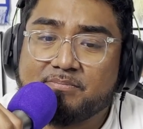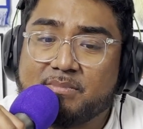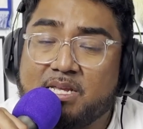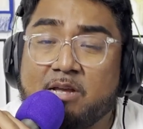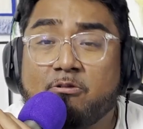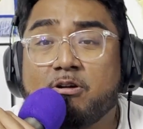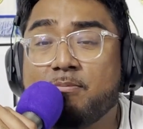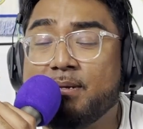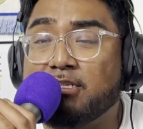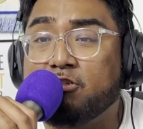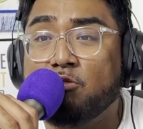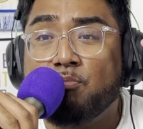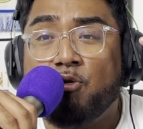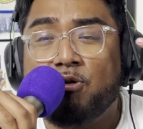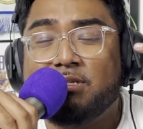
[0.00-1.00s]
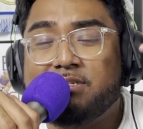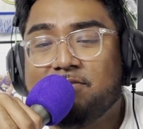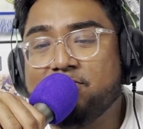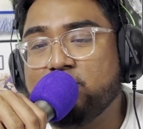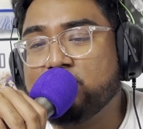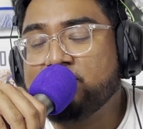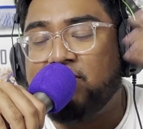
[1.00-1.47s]
it would have been 2 points if
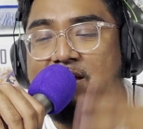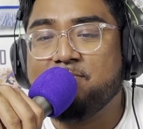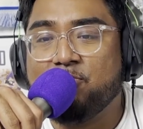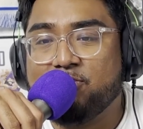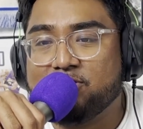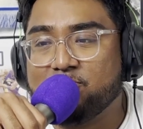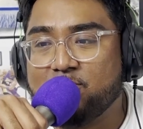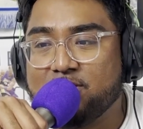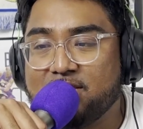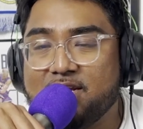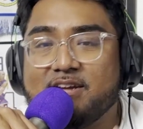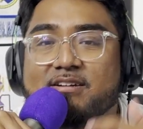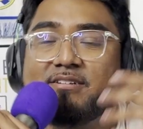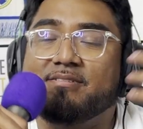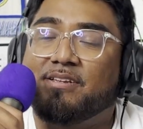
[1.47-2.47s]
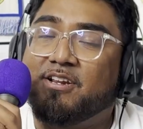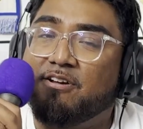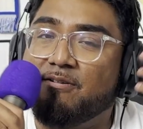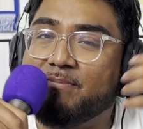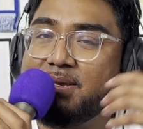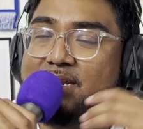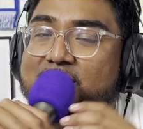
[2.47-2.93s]
those 5 points weren't there. You know what
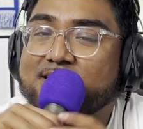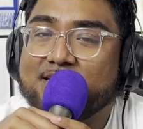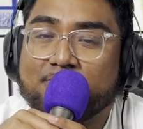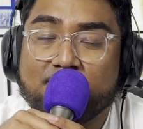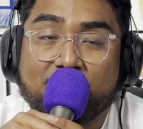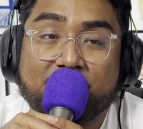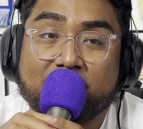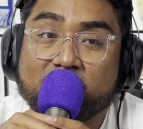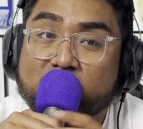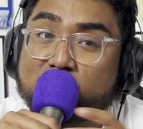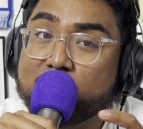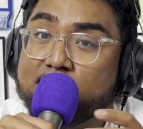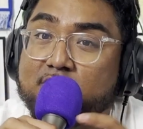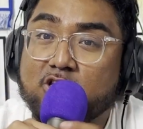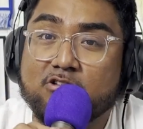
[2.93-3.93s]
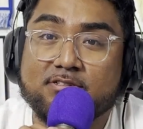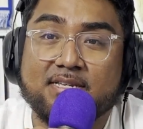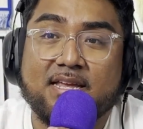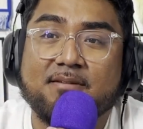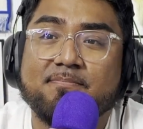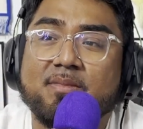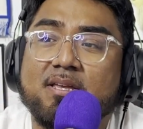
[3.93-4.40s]
I mean? It would have been a super close
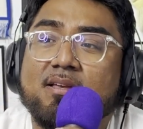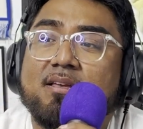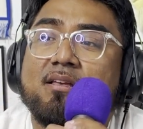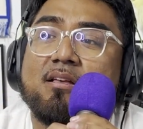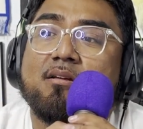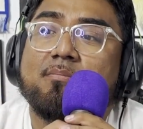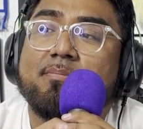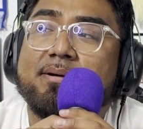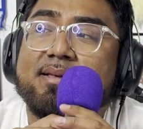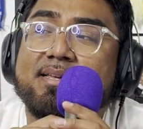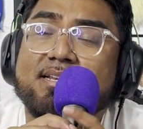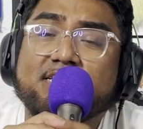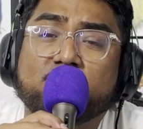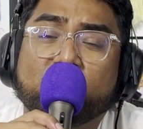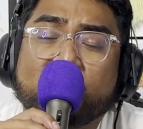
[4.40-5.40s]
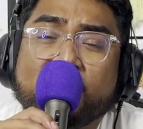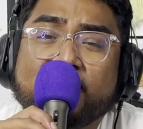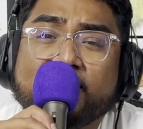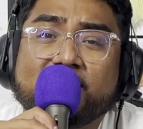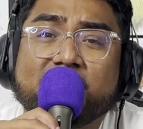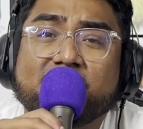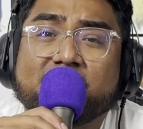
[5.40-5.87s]
game, but it is what it
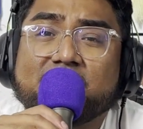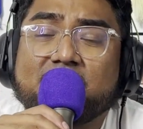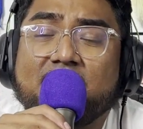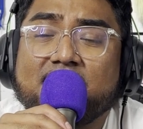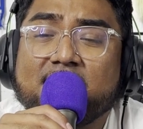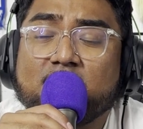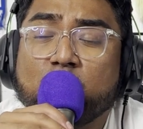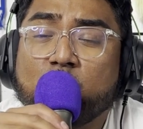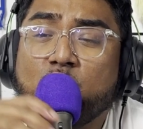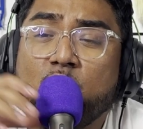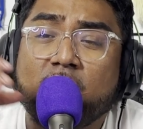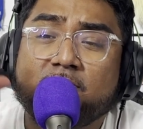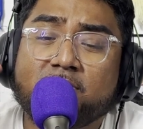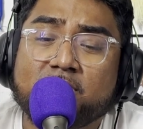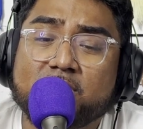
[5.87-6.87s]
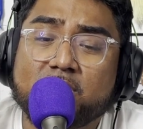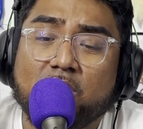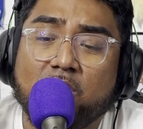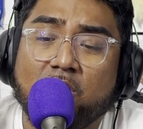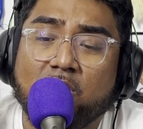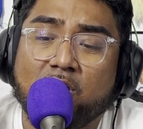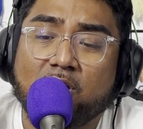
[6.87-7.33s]
is. I think the Wolves
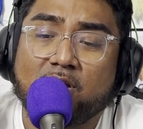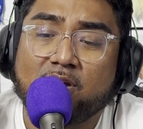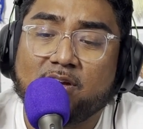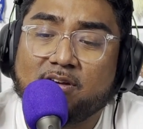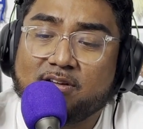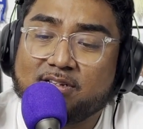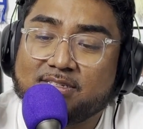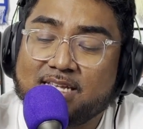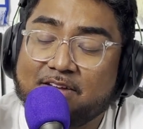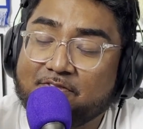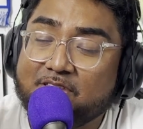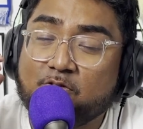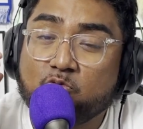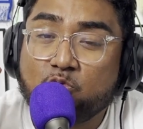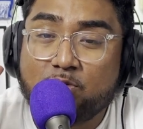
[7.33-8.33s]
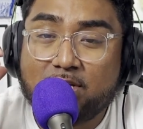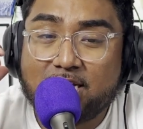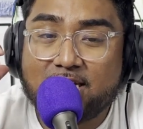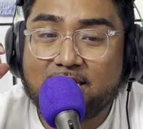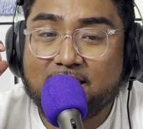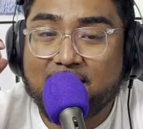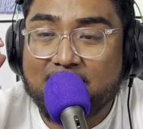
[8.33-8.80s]
are definitely
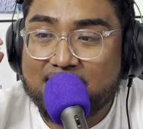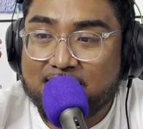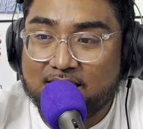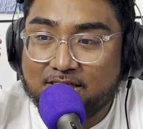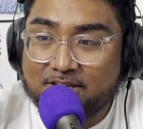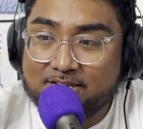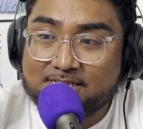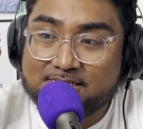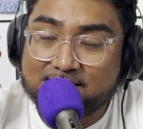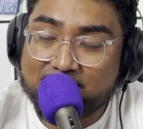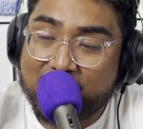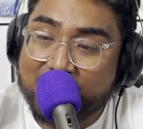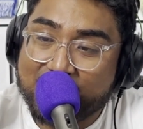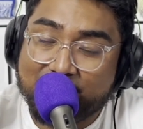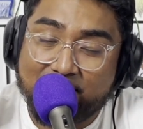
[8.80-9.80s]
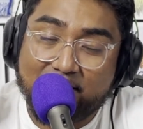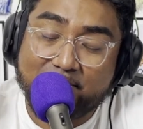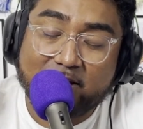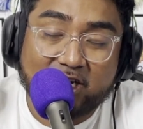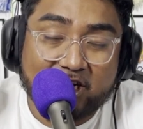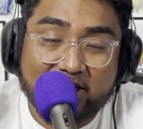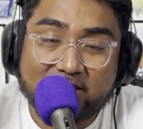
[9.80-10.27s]
wounded, and it looks like they might
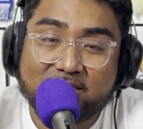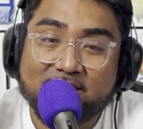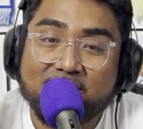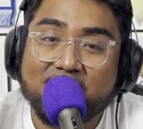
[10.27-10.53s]
be cooked,